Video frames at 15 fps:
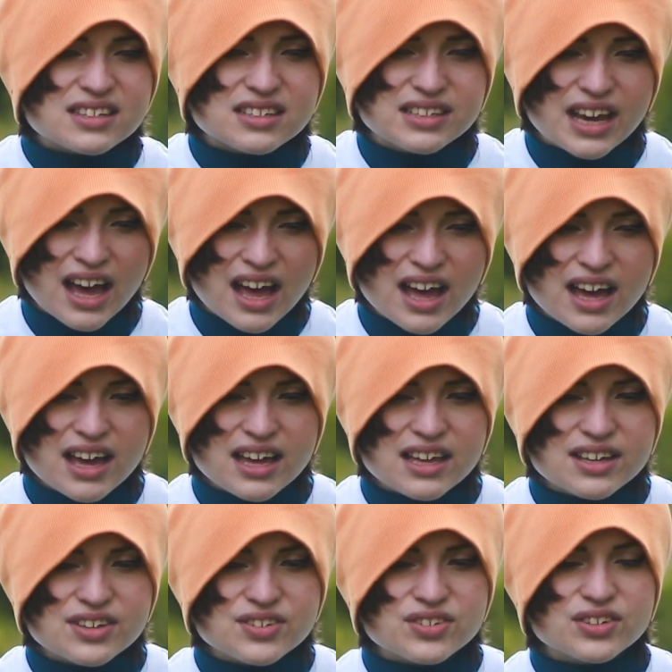This guy
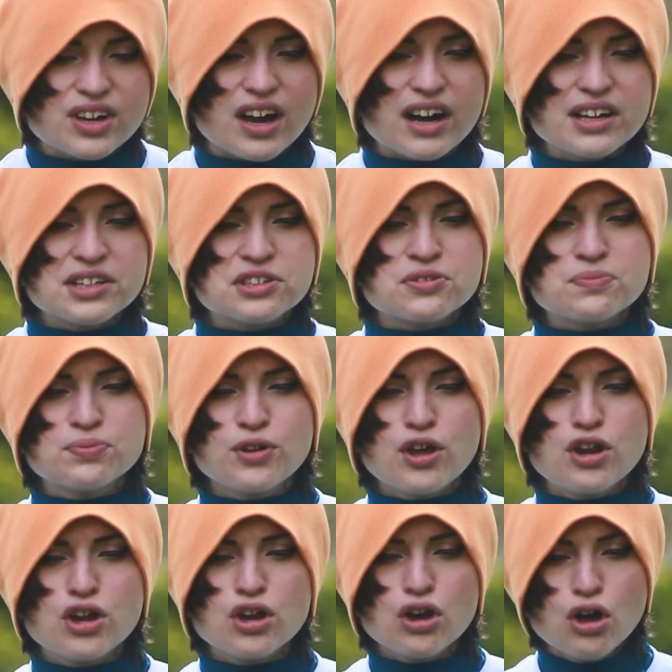is
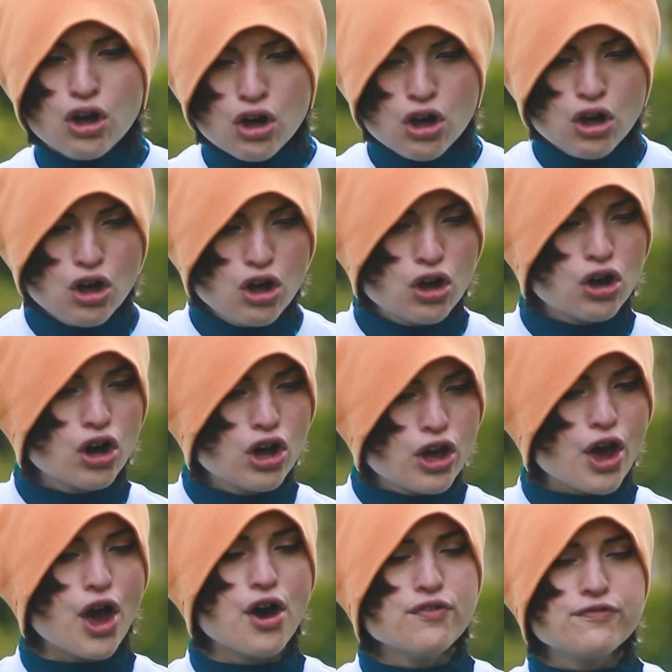contemplating, oh,
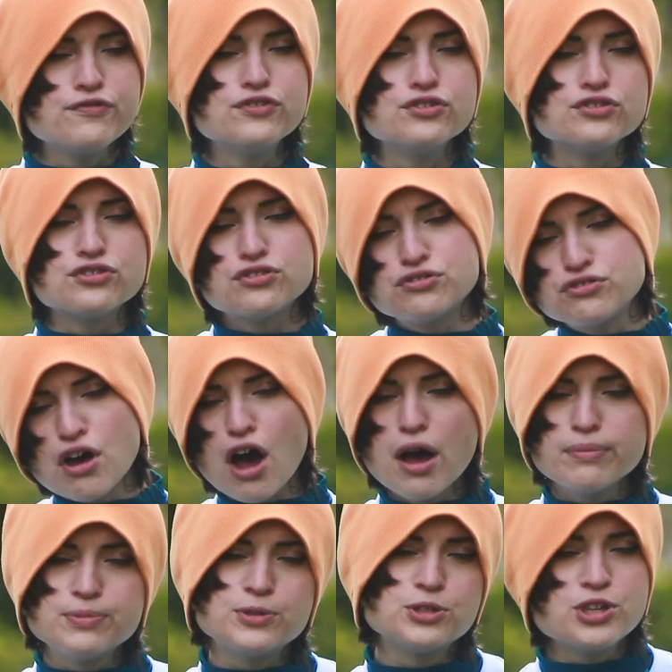I have to
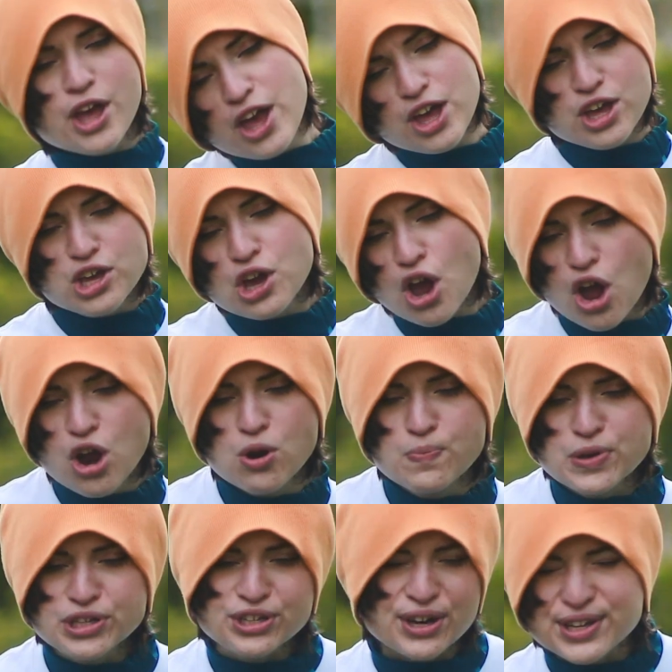stop seeing her
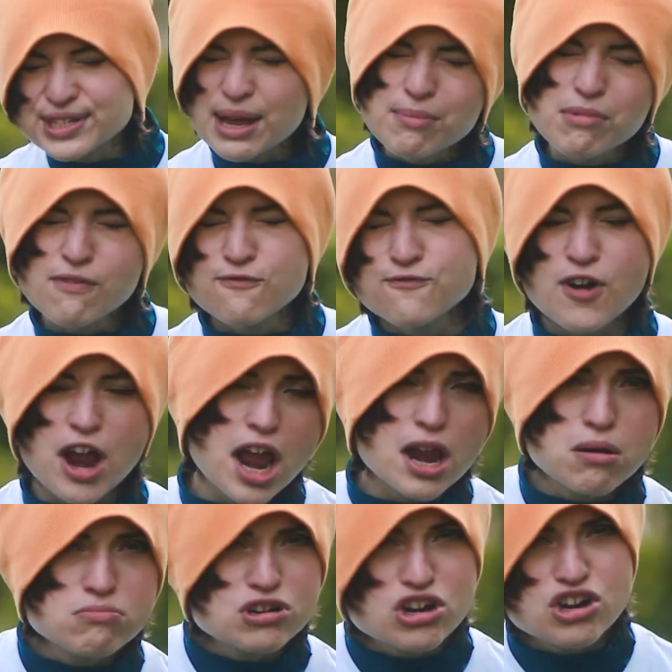because I'm
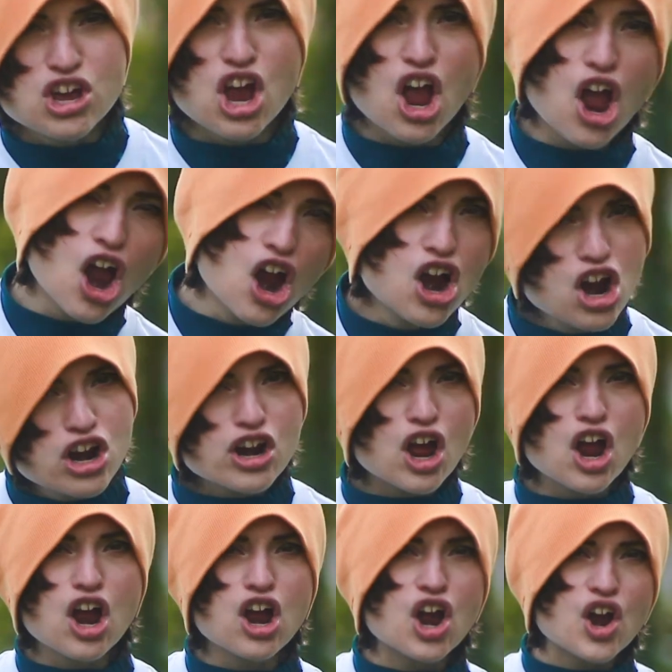afraid I'm gonna hurt
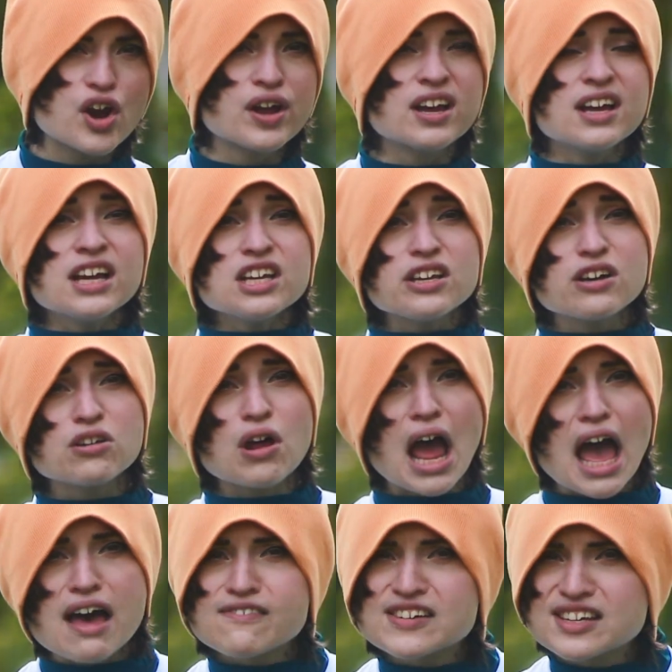her. You don't
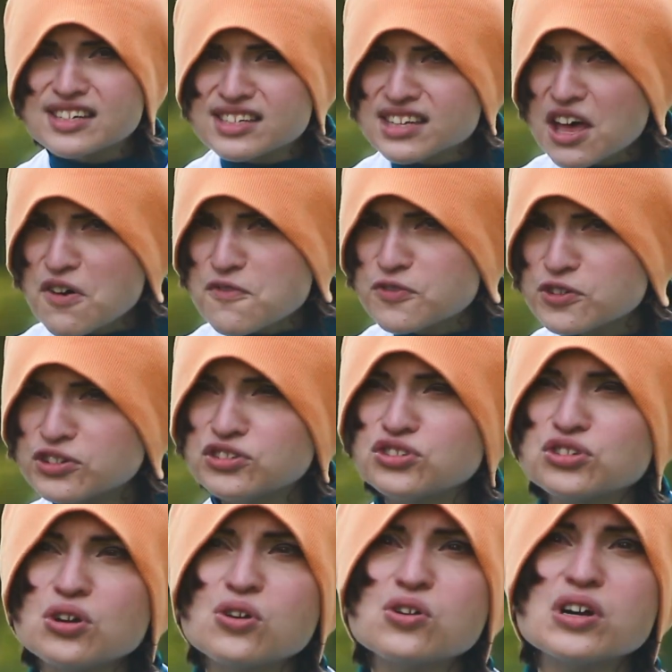have any
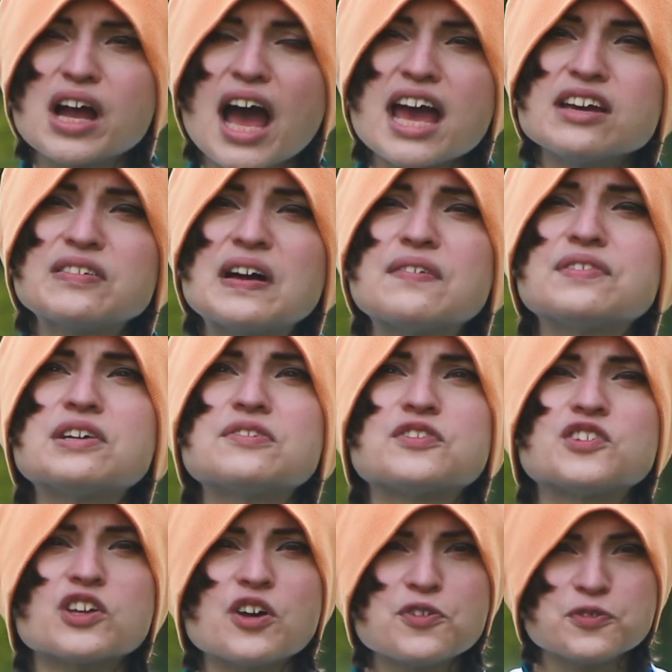self-control, guy. You don't have
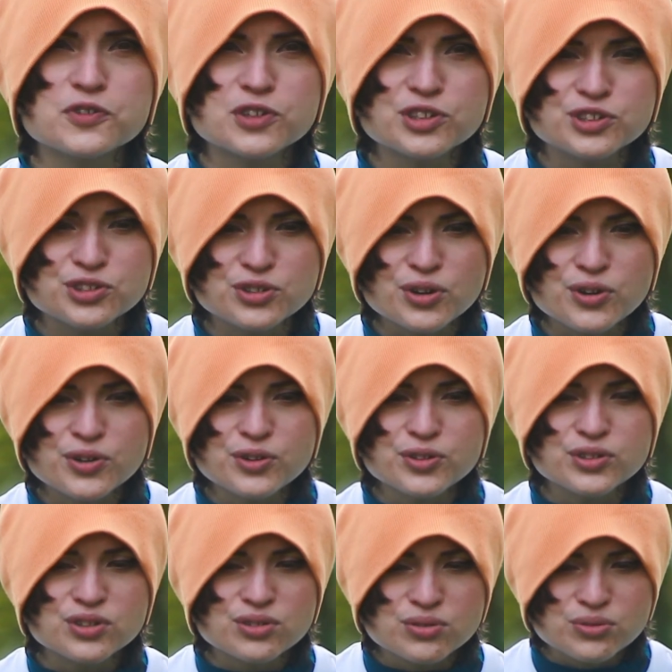enough
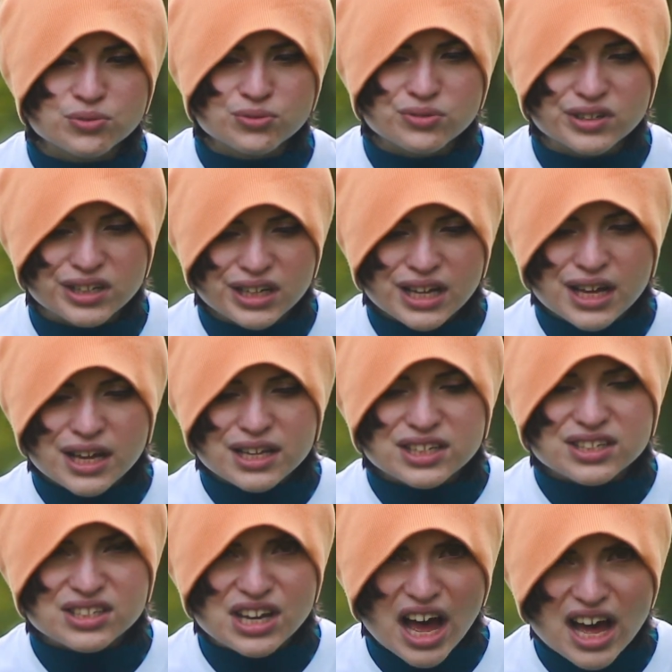self-control to
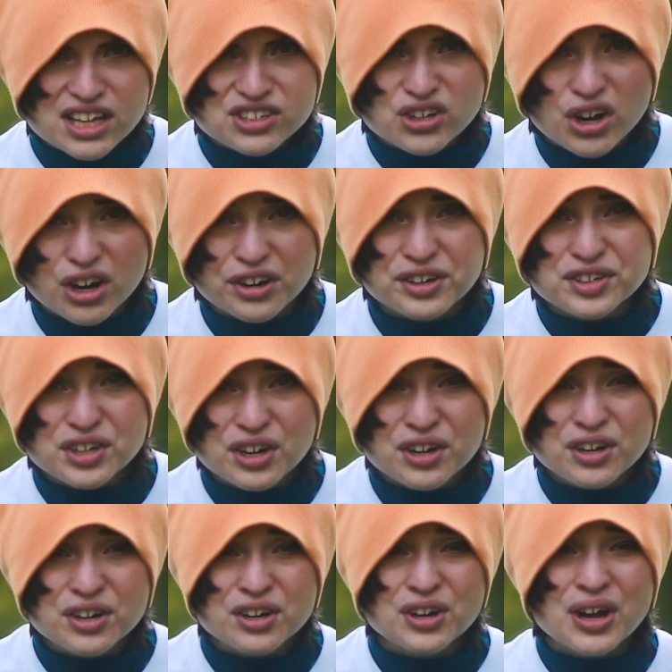not hurt
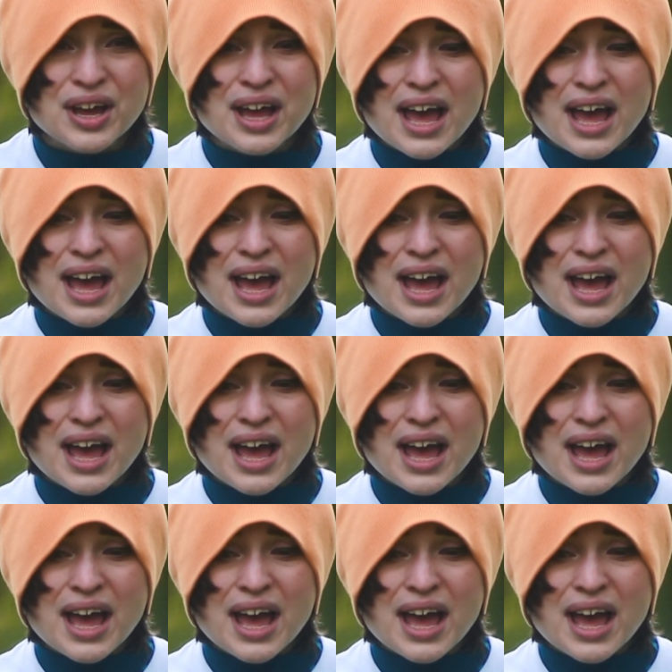her.